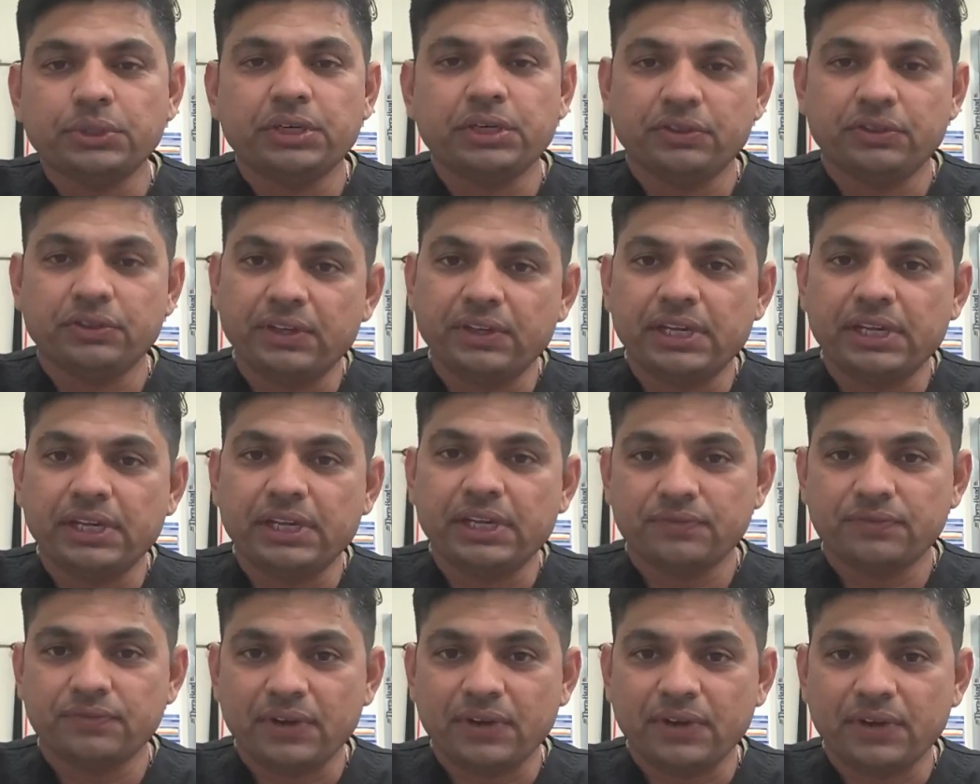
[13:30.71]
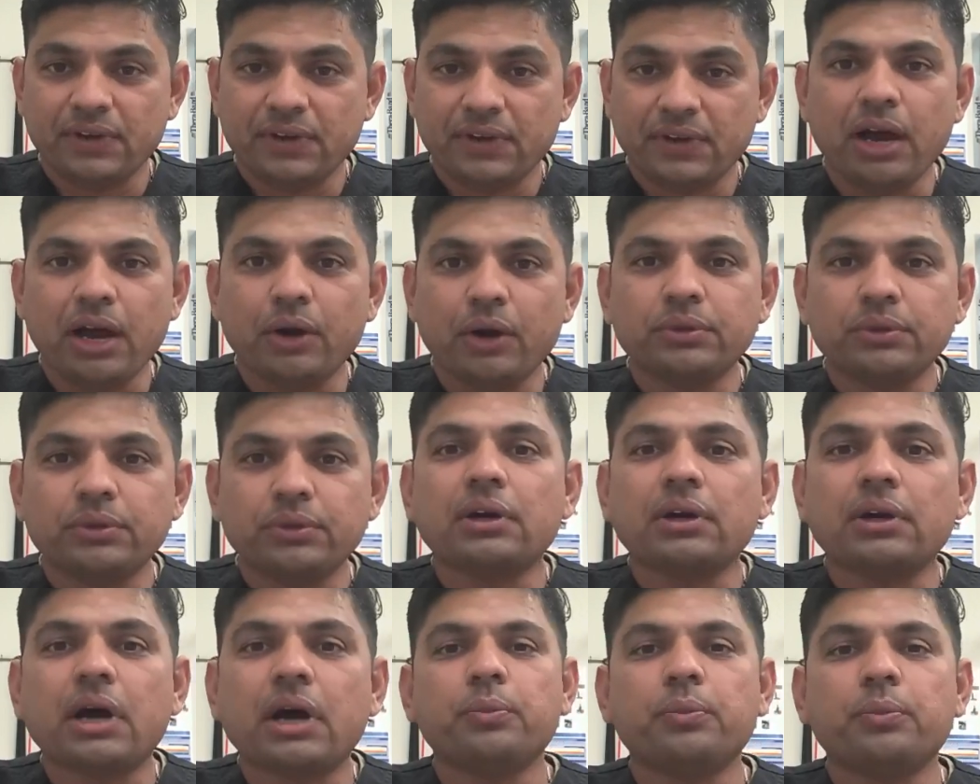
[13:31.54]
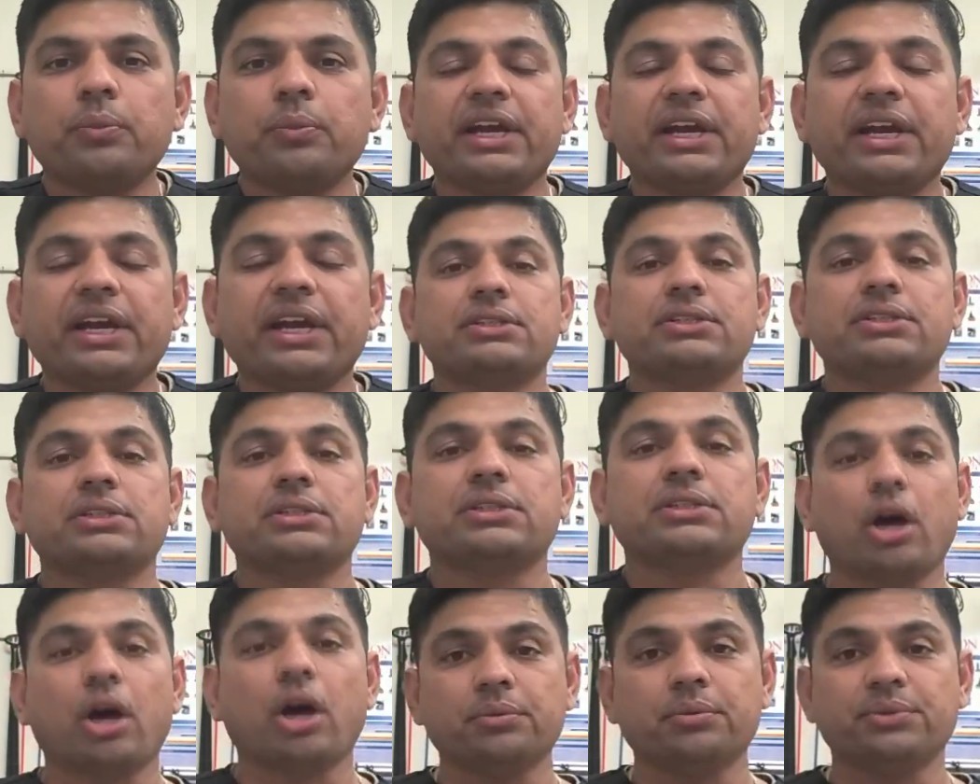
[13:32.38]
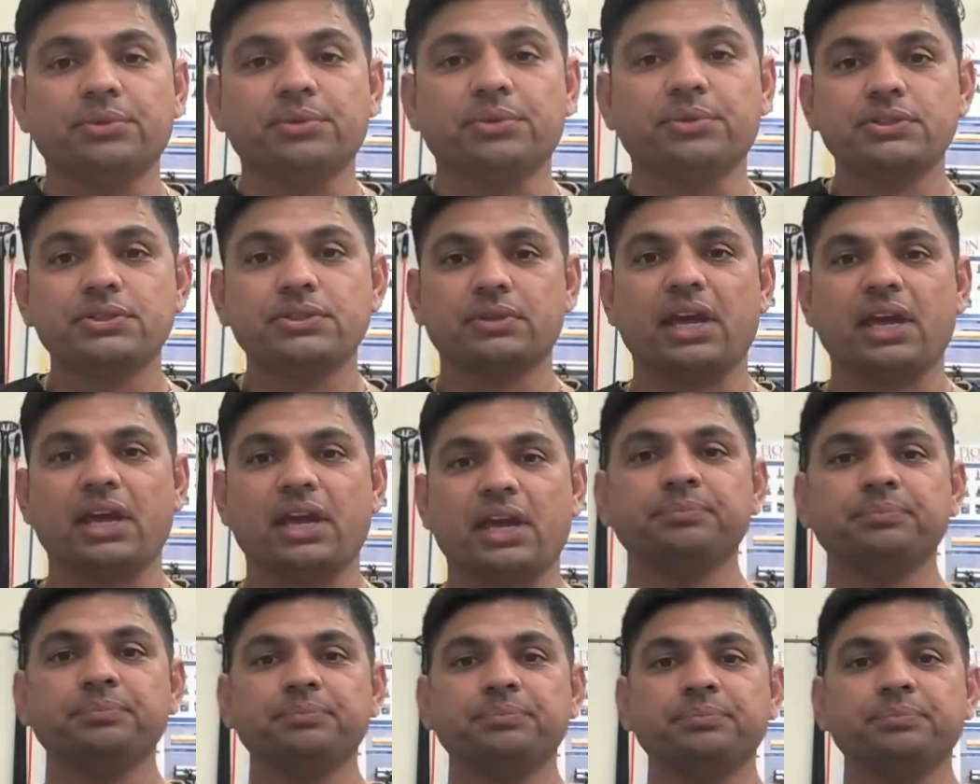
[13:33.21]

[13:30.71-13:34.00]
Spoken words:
and we can find out how bad is the problem is. Okay.